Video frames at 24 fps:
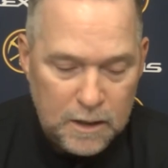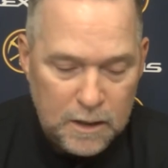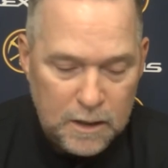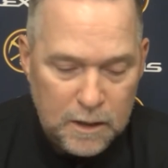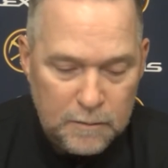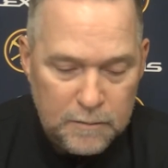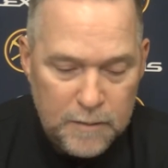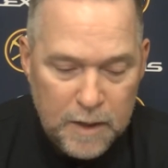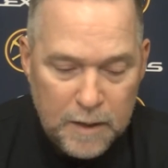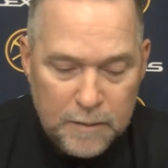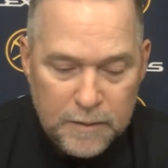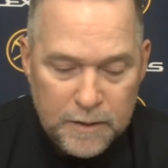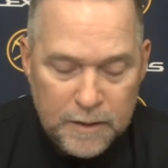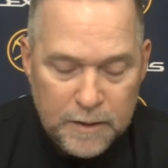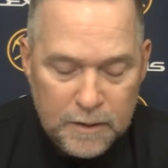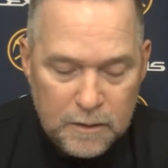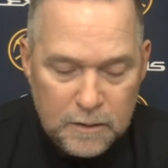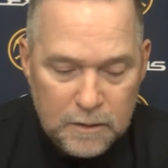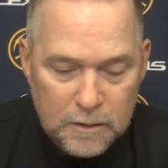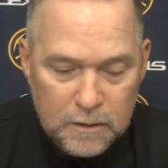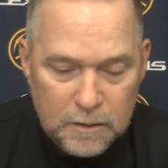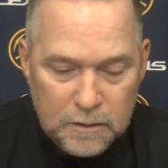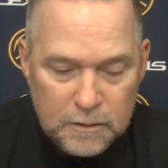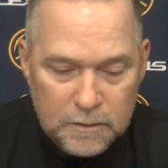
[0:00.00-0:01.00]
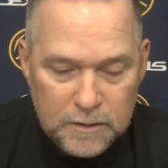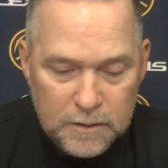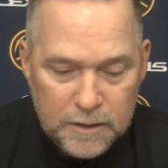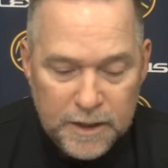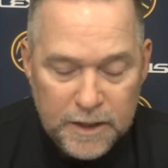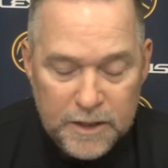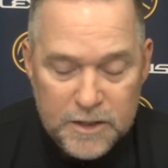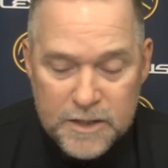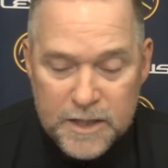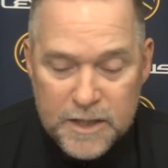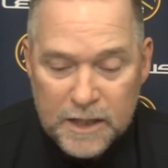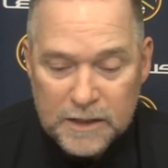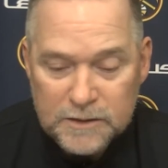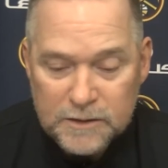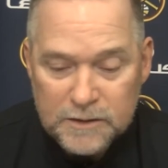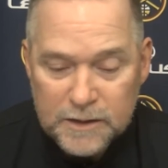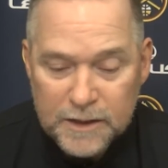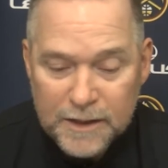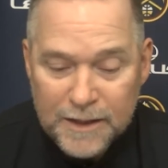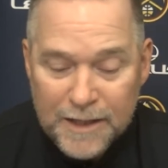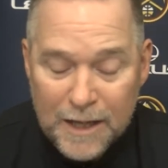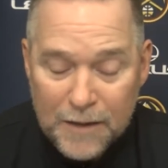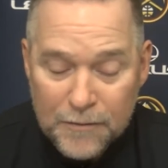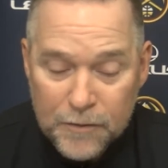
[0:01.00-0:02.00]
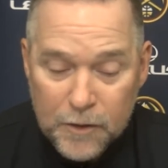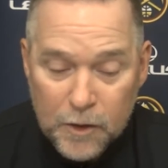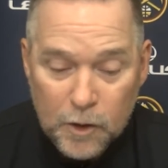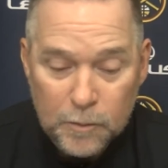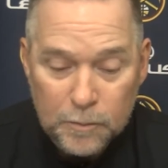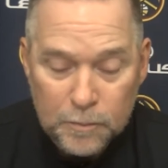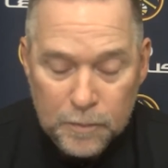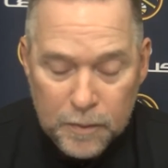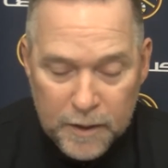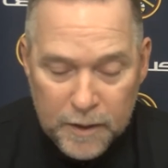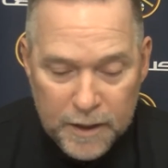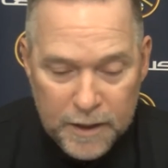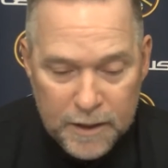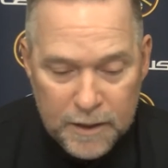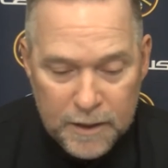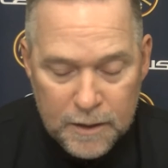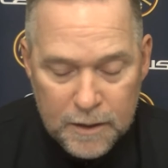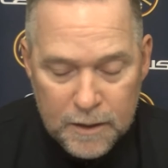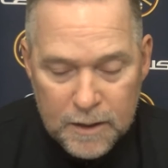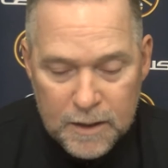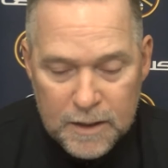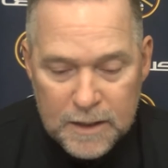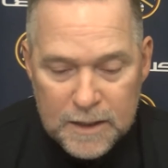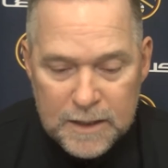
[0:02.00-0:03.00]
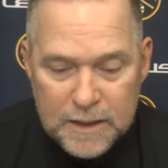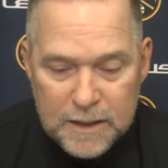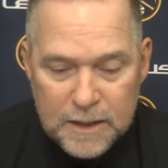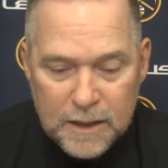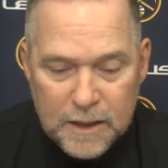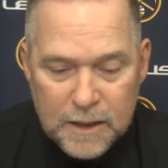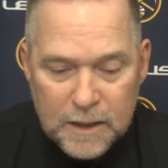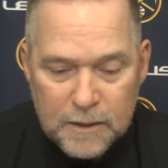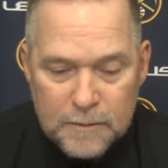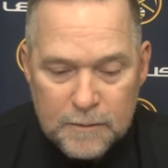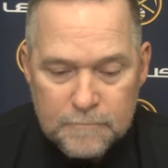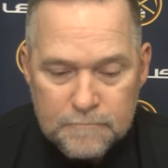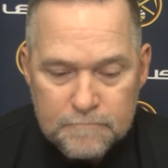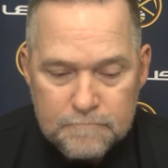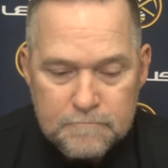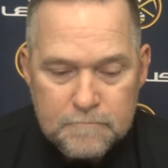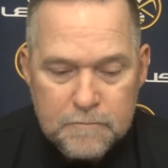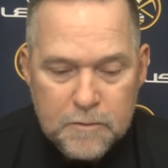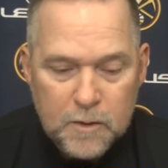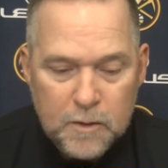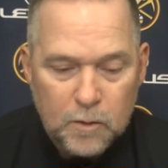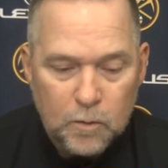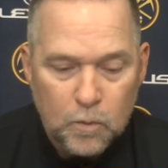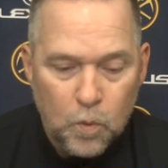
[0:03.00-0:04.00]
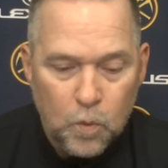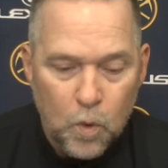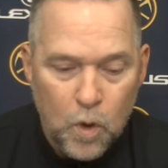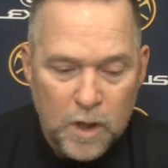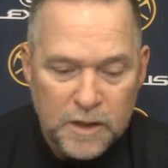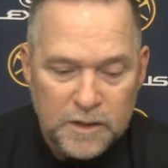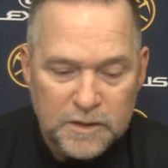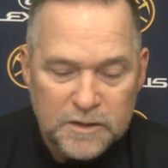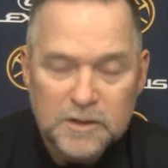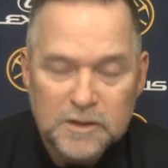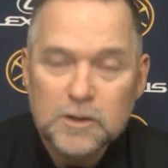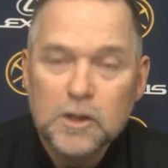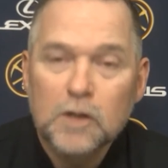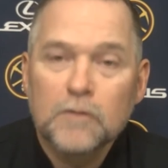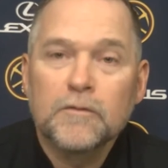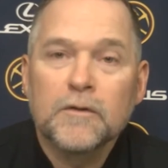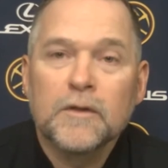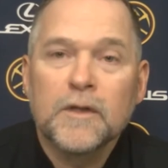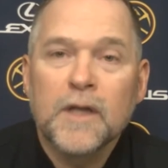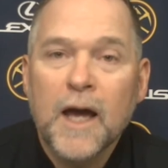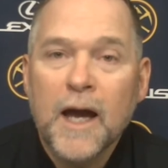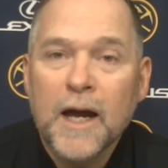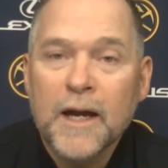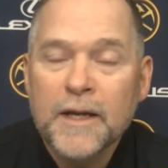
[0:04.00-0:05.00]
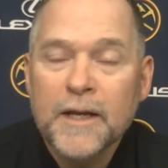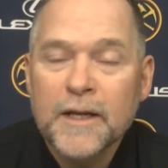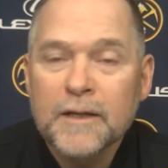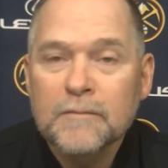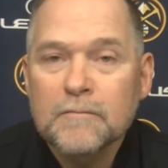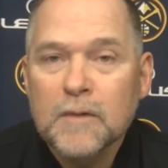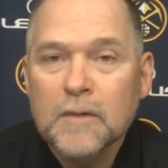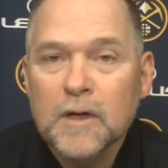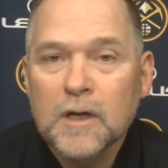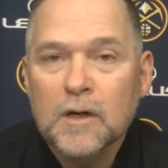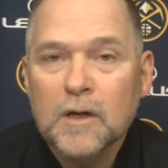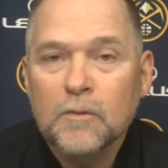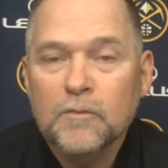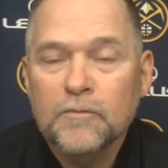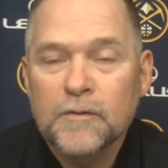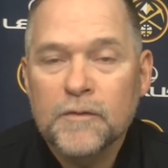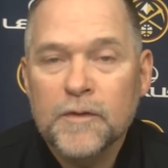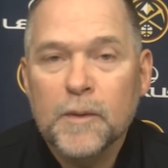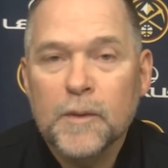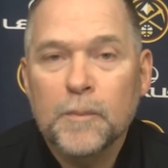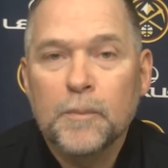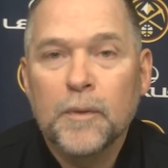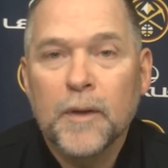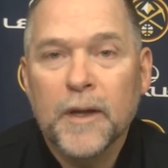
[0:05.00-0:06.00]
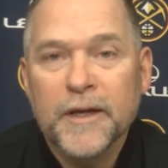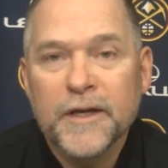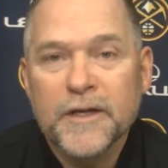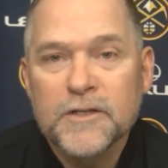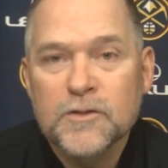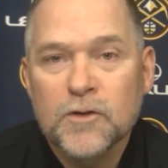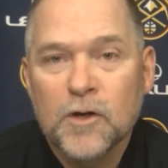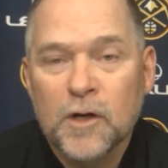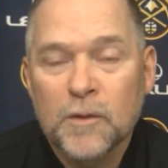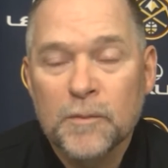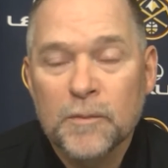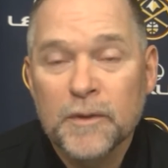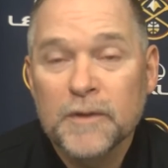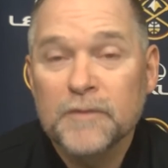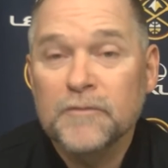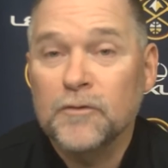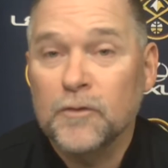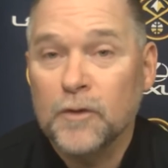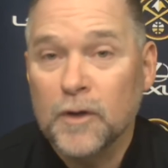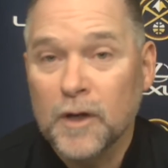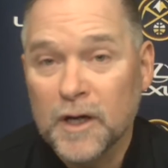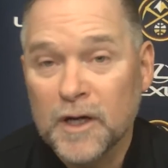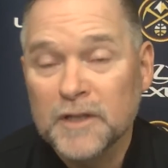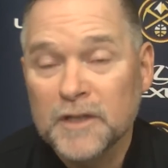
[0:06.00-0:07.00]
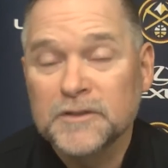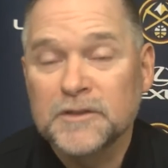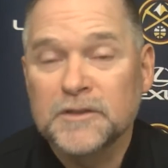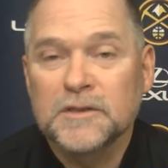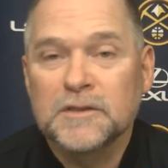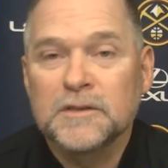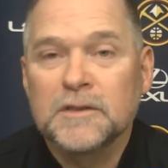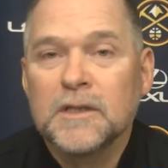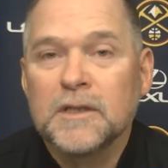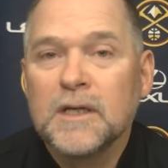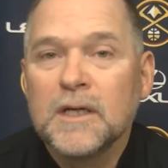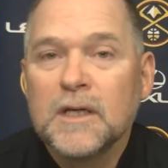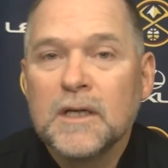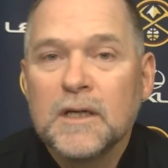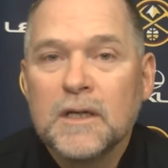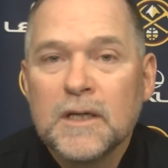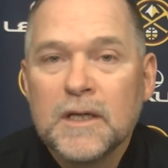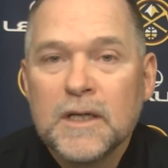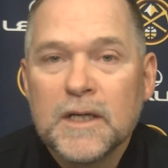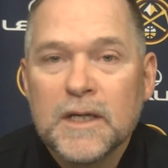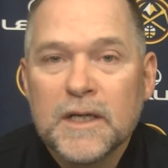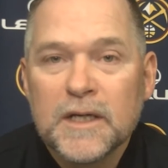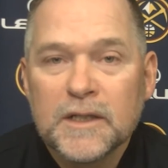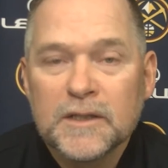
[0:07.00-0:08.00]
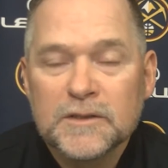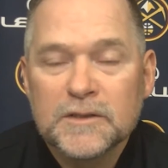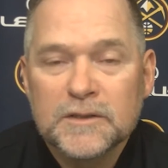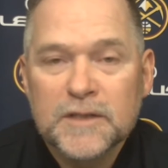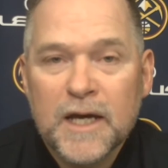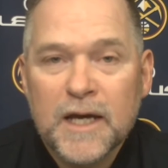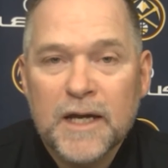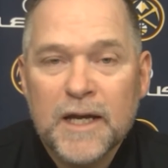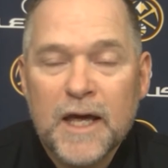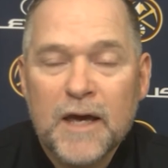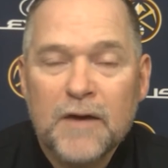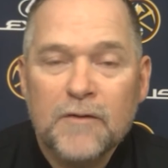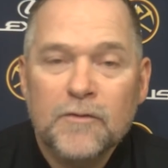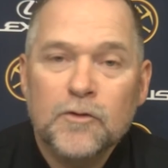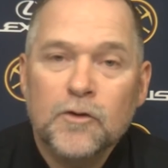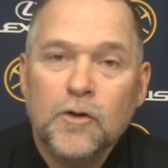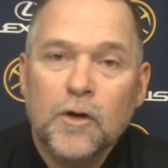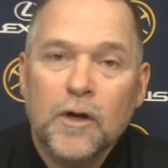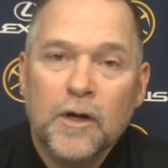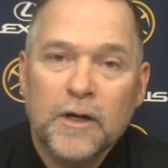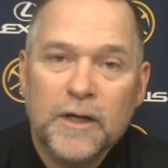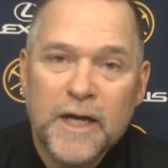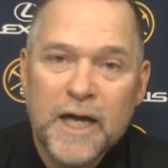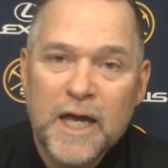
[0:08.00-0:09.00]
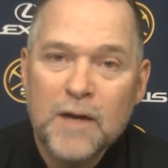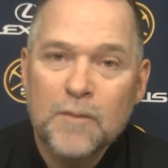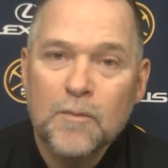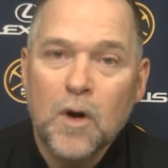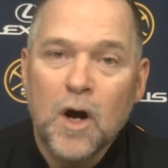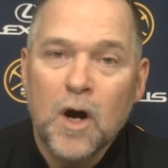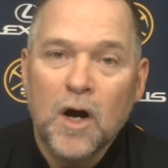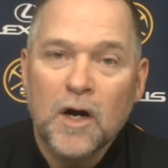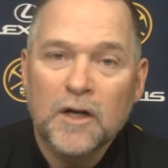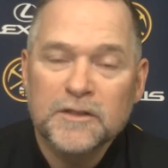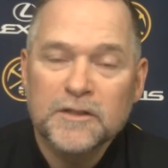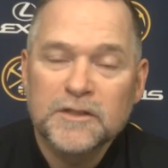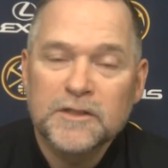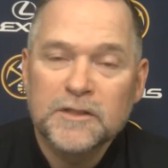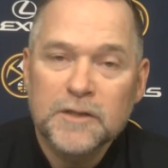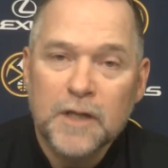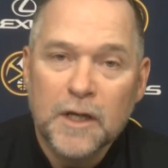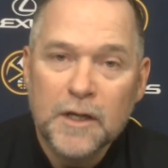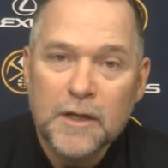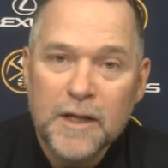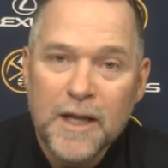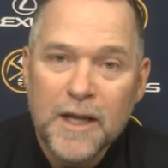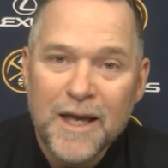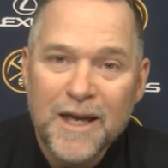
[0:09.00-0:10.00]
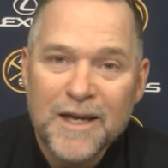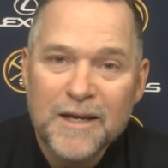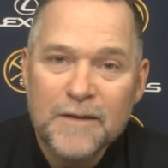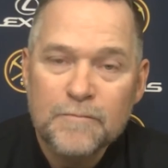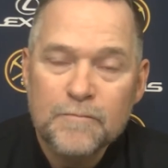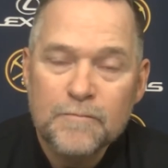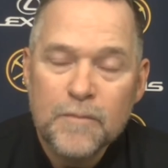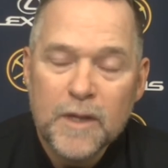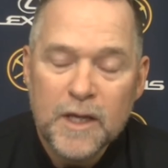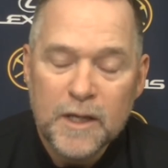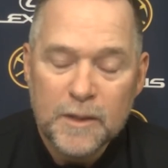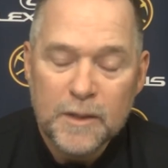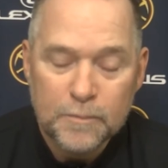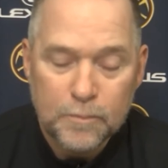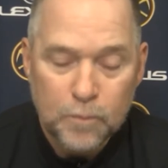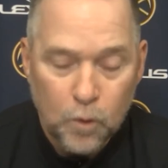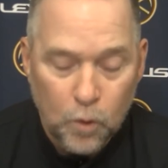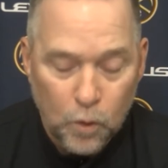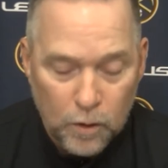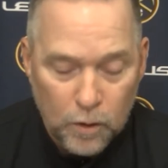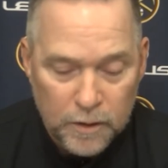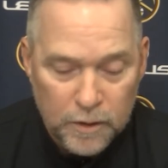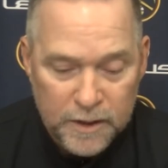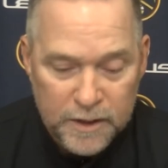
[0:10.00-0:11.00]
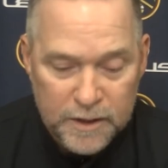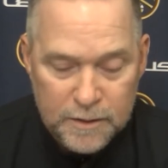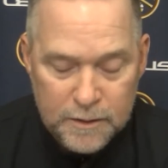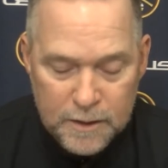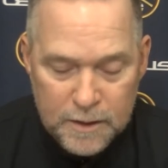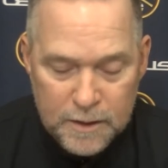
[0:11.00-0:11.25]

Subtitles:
maybe get a chance to get out there and play. The one silver lining from the play-in tournament for us is that after our game on Sunday in Portland,